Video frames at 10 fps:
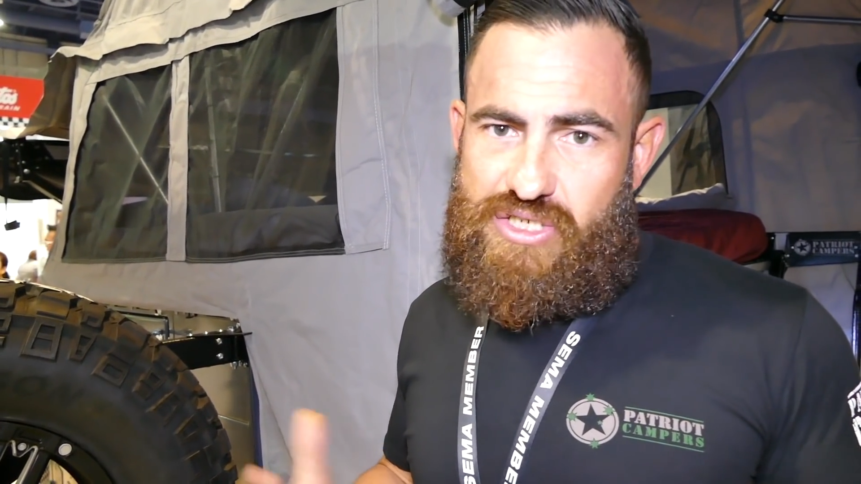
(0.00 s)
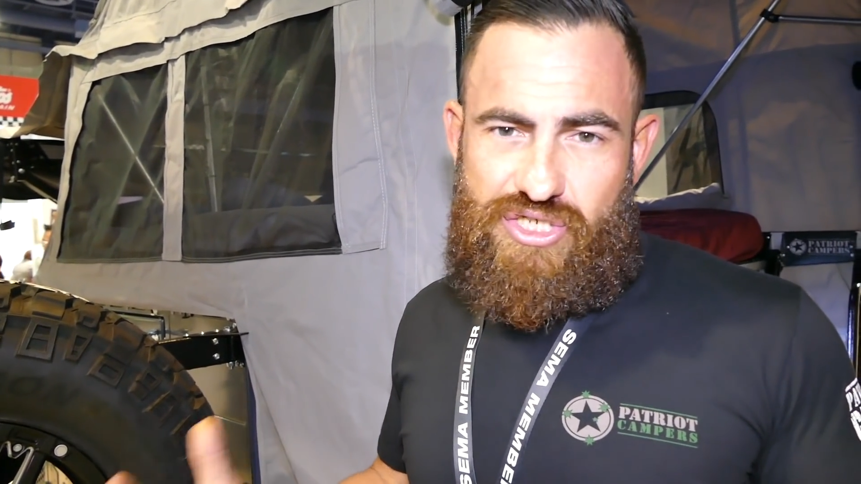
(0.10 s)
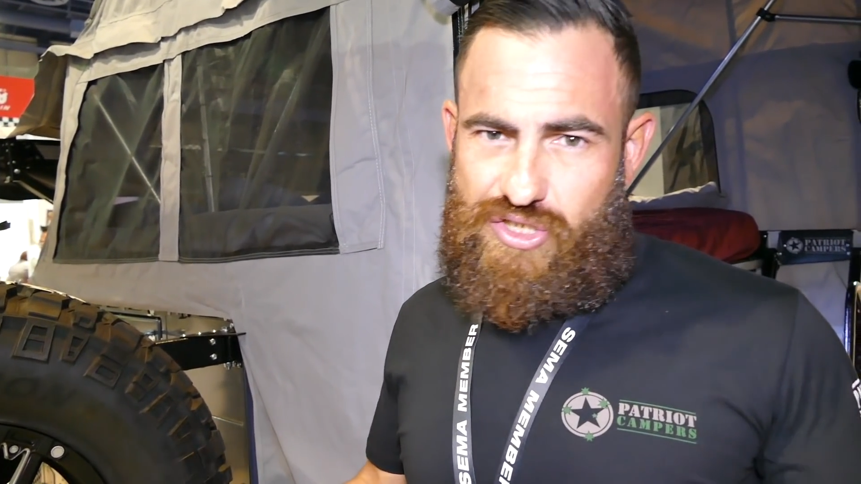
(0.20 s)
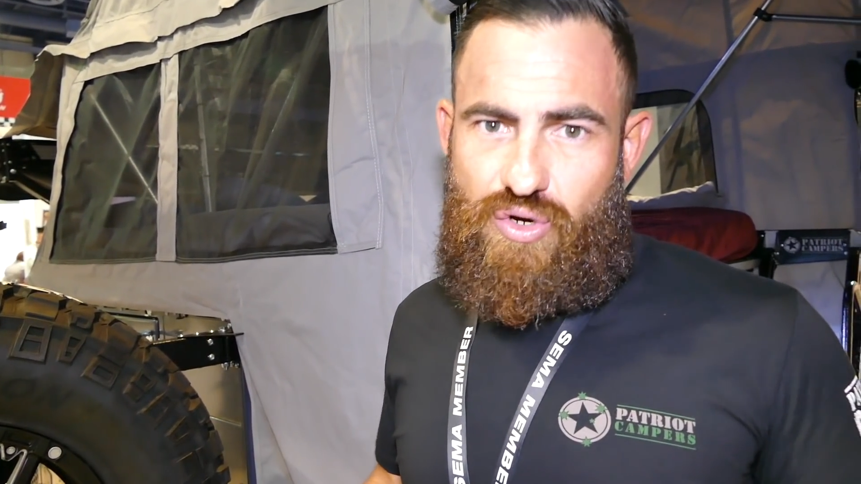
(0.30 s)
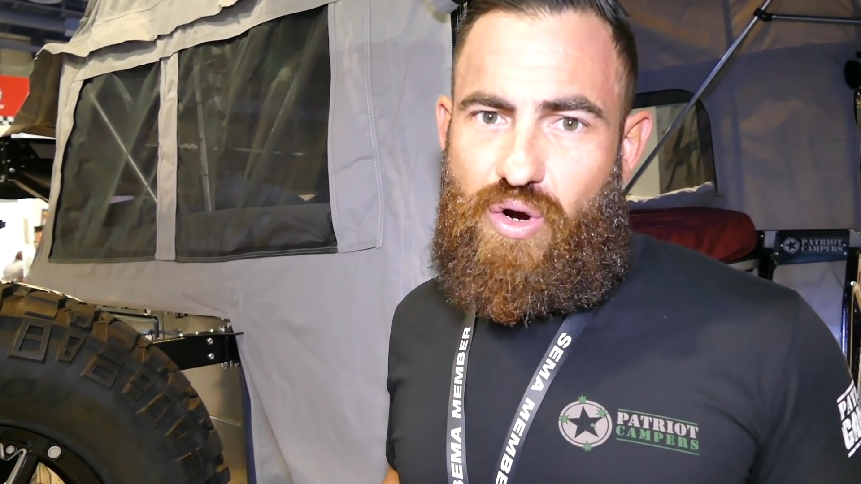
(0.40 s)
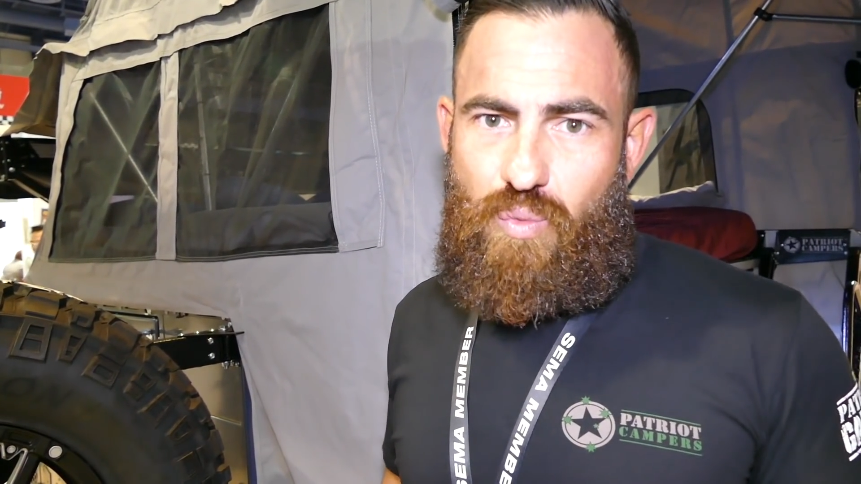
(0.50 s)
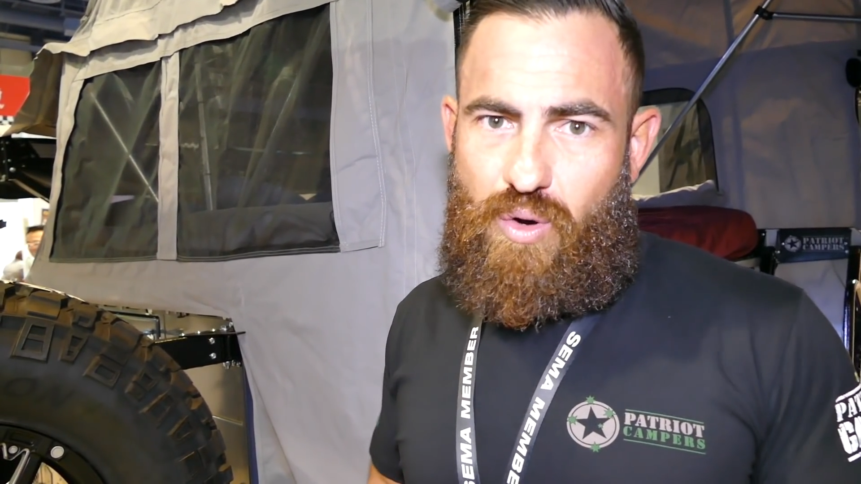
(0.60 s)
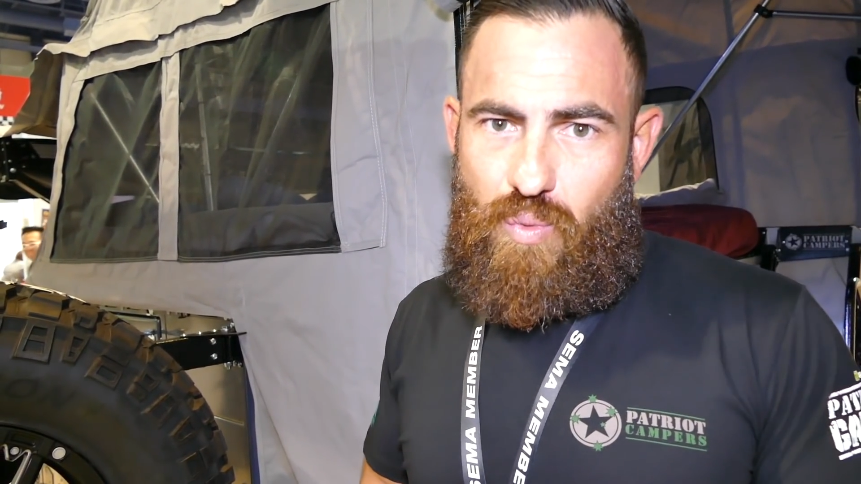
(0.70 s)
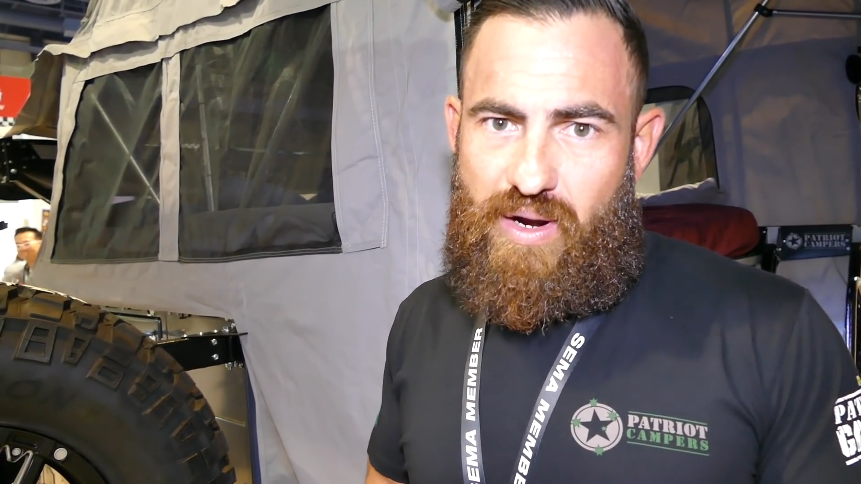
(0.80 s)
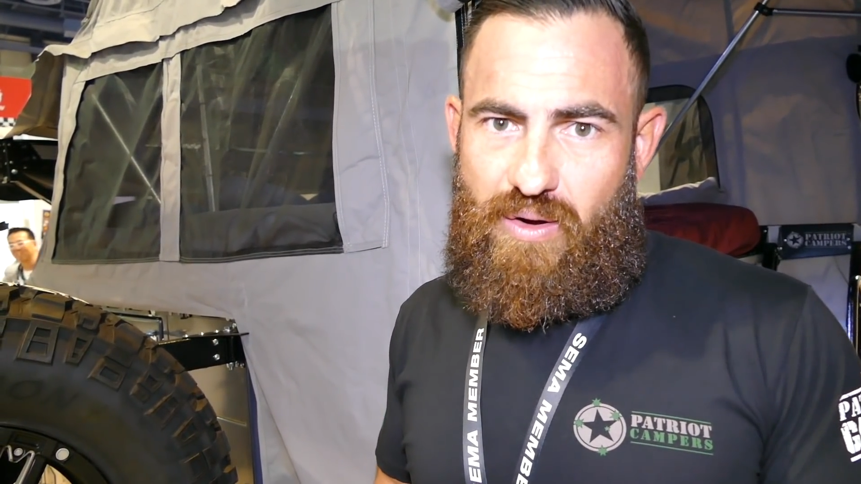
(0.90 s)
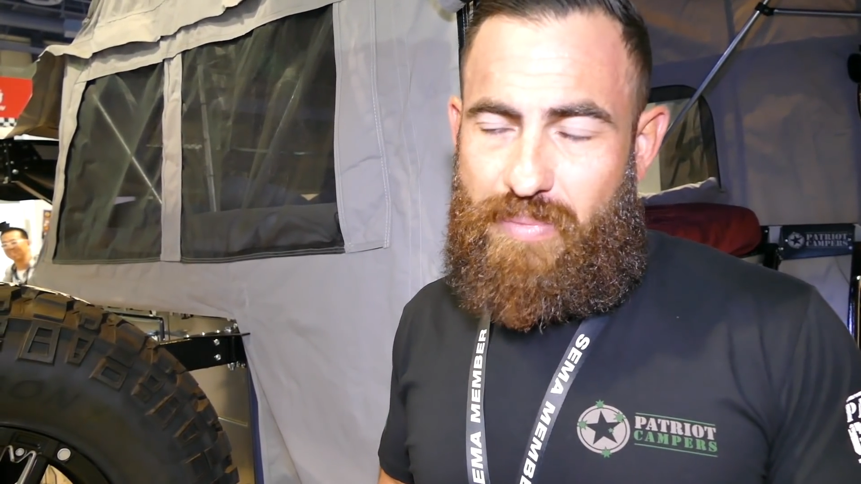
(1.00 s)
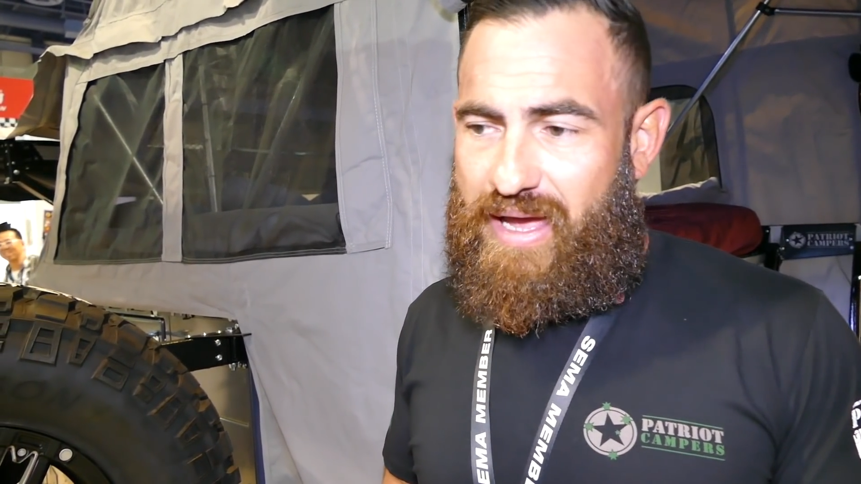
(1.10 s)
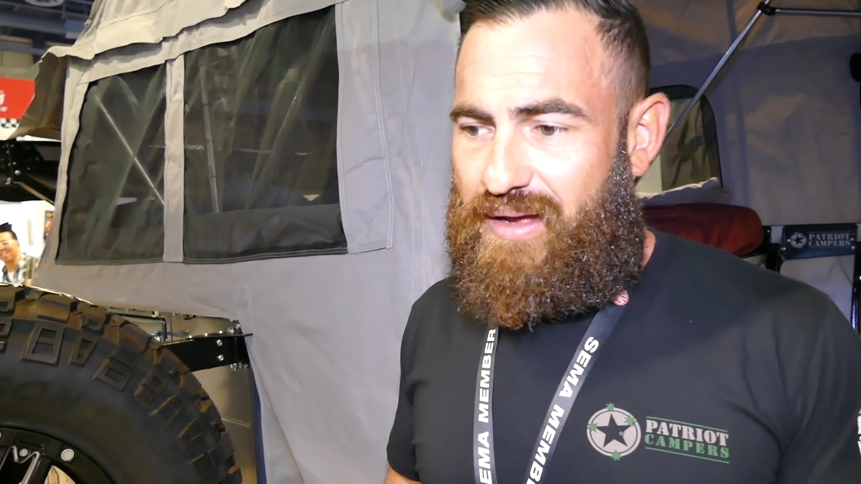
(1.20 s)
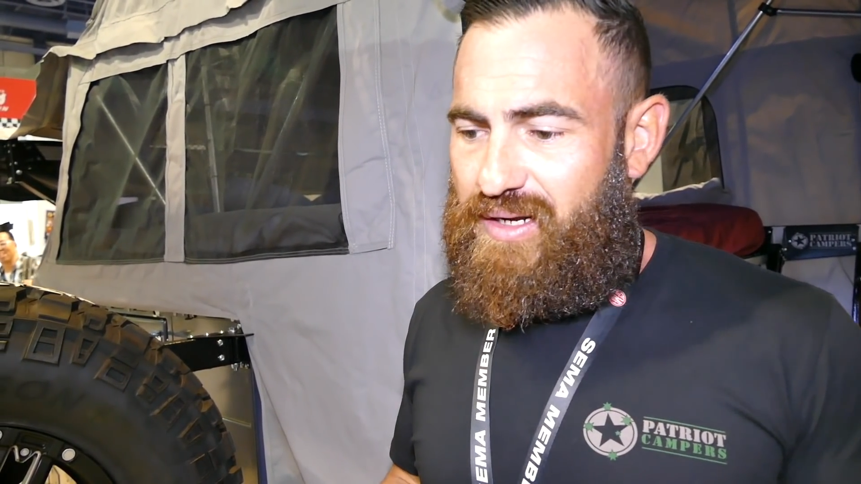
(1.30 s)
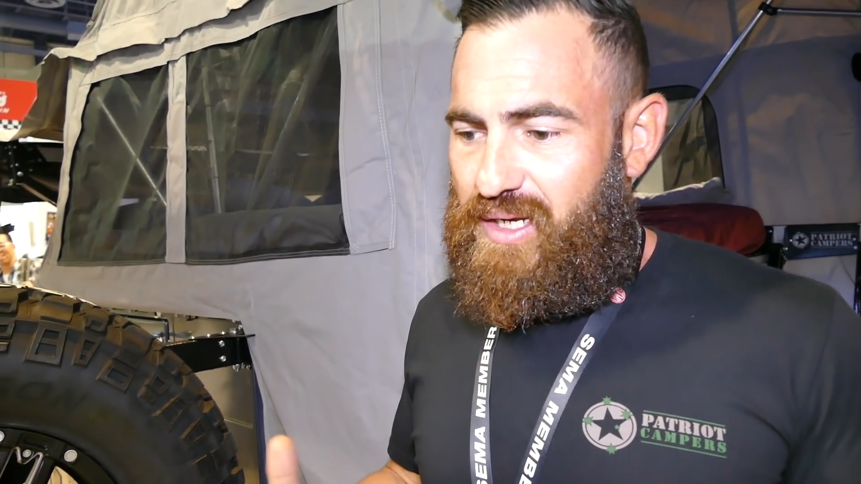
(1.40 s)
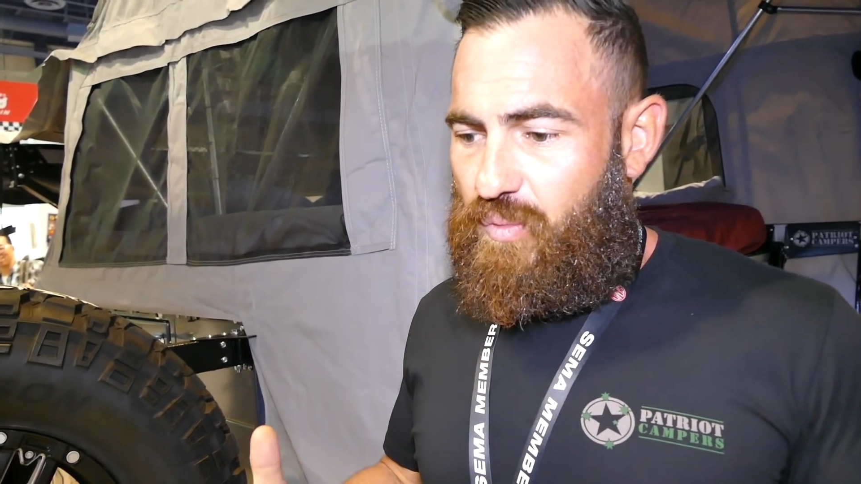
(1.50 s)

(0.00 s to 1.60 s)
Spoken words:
just not what we're about.